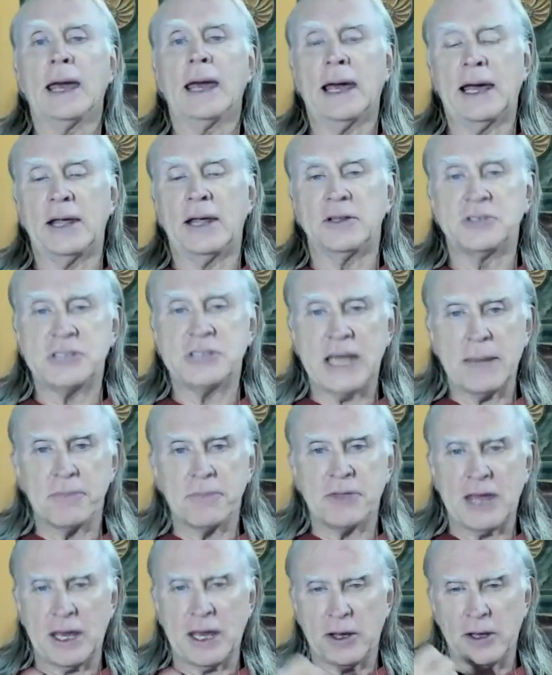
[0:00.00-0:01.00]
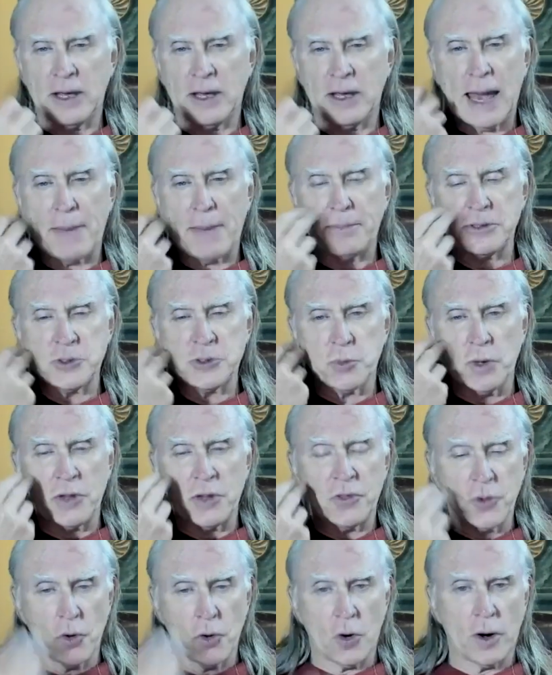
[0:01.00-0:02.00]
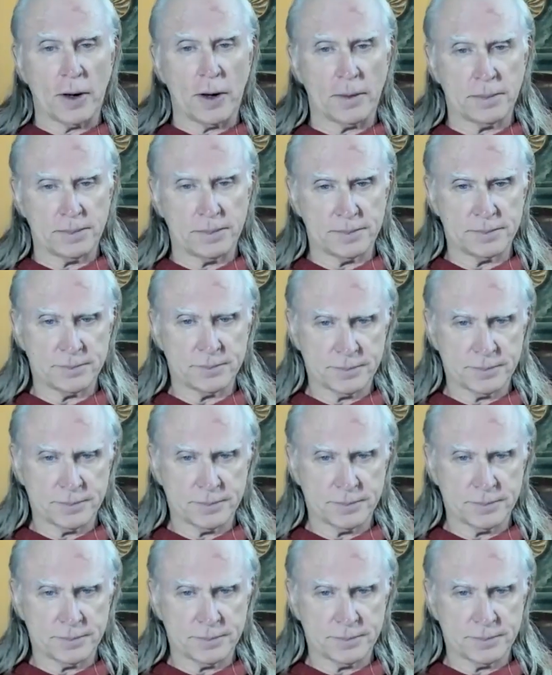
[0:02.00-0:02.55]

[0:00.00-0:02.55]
And same thing happens with your